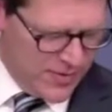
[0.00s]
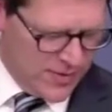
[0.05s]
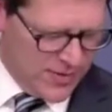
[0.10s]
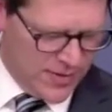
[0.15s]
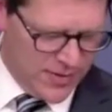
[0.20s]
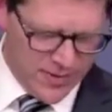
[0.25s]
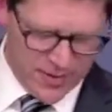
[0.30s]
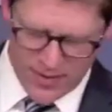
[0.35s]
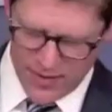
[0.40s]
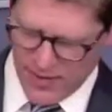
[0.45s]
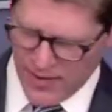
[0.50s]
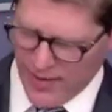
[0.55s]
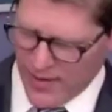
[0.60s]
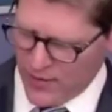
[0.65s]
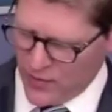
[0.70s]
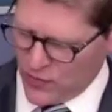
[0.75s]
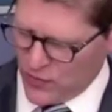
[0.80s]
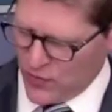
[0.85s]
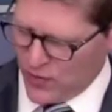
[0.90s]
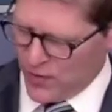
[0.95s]
uh,
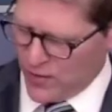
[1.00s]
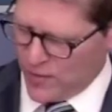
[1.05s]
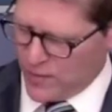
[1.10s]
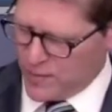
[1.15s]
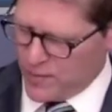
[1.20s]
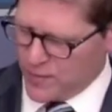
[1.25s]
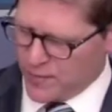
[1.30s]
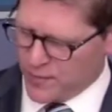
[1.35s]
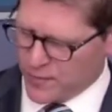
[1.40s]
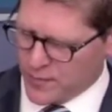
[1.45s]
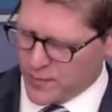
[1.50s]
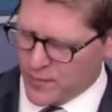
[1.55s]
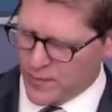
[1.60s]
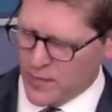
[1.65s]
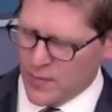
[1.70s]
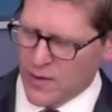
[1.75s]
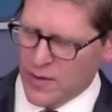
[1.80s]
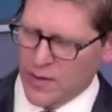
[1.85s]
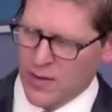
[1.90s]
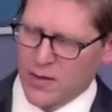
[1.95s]
as uh,
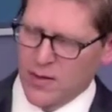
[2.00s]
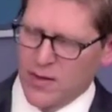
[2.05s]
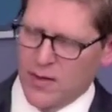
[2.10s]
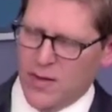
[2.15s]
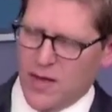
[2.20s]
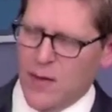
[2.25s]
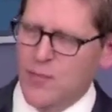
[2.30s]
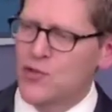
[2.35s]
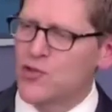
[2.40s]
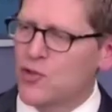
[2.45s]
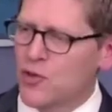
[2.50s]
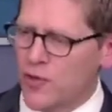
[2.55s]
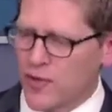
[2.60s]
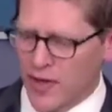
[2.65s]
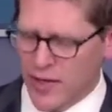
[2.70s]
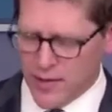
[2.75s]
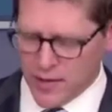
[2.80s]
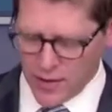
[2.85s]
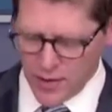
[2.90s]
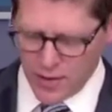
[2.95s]
I'm sure
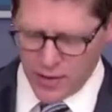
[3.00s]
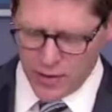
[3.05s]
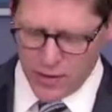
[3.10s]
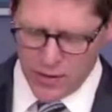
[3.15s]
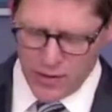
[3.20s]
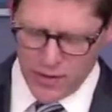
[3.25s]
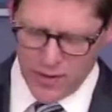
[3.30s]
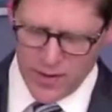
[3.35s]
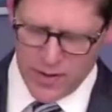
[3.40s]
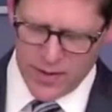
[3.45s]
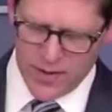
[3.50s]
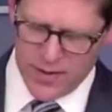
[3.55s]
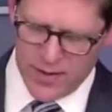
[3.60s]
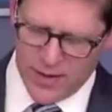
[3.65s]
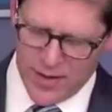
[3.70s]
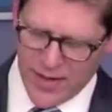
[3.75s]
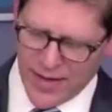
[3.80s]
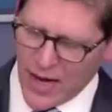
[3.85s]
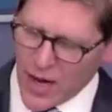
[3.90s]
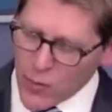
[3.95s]
they know. Uh,
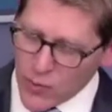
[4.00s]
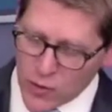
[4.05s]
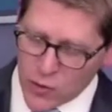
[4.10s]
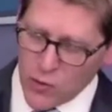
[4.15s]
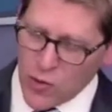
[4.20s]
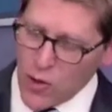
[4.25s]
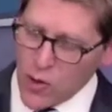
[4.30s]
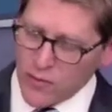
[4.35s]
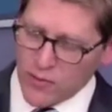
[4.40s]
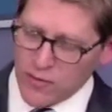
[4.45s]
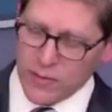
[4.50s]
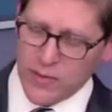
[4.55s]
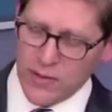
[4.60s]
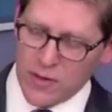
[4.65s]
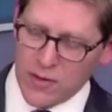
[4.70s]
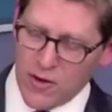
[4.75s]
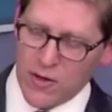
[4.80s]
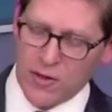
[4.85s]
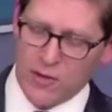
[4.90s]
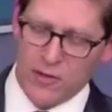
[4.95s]
and I would quote from an
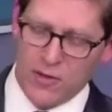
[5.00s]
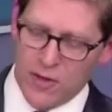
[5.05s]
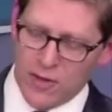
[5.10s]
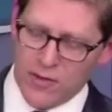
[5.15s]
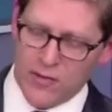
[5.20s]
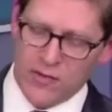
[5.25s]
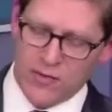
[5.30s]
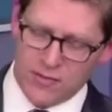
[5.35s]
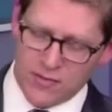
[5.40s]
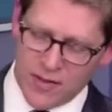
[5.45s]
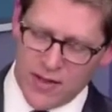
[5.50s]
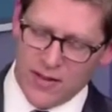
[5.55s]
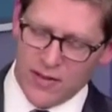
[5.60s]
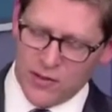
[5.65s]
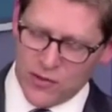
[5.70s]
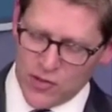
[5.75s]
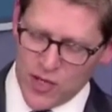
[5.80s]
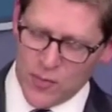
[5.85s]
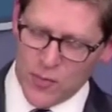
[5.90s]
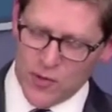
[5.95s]
article on a slightly
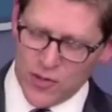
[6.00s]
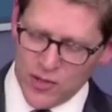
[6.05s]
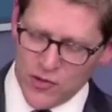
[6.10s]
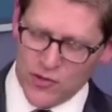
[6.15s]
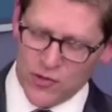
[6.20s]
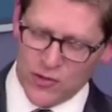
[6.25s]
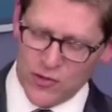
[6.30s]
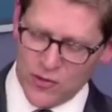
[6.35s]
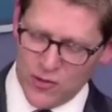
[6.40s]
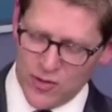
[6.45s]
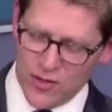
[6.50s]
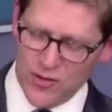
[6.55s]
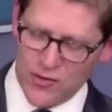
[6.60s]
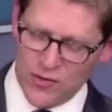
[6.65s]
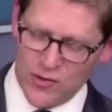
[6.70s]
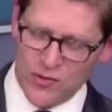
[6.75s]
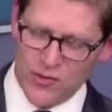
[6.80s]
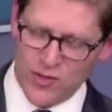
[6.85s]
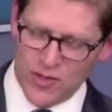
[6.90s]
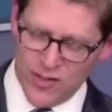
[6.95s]
separate issue,
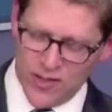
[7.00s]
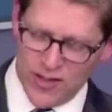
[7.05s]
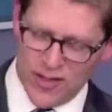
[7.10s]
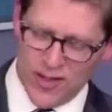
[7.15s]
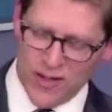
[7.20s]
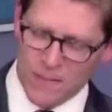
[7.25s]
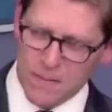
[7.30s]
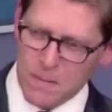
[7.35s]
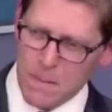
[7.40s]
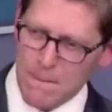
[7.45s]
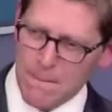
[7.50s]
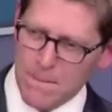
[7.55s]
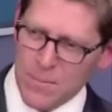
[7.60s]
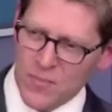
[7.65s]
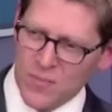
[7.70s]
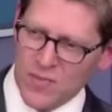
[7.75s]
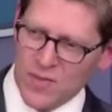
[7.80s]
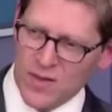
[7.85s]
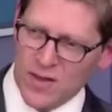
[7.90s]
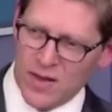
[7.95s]
issue today
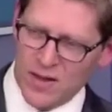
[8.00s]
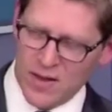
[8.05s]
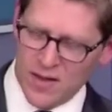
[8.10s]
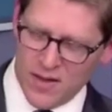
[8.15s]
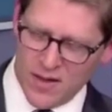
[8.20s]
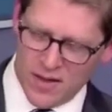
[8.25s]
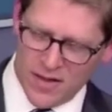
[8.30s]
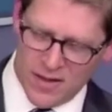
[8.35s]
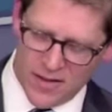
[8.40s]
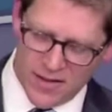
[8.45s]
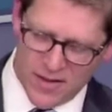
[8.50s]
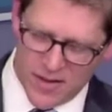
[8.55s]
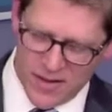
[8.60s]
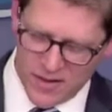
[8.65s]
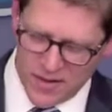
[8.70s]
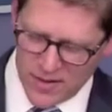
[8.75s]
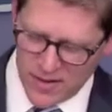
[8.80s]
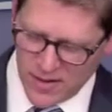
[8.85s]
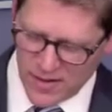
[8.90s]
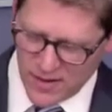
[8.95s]

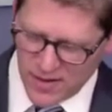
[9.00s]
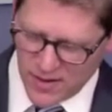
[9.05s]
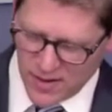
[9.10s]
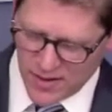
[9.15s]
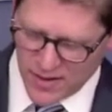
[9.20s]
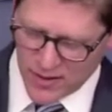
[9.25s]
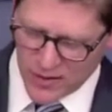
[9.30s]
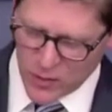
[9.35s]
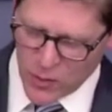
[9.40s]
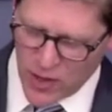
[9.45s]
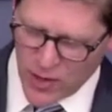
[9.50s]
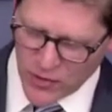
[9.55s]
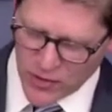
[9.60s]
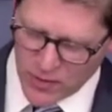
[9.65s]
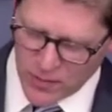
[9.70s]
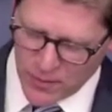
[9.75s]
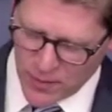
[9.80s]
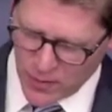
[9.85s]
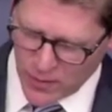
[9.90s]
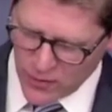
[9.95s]
in, I think, the
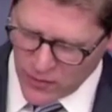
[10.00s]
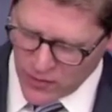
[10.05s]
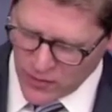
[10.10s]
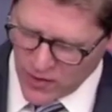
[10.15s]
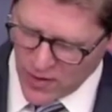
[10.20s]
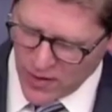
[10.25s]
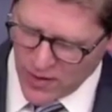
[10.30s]
Washington Post.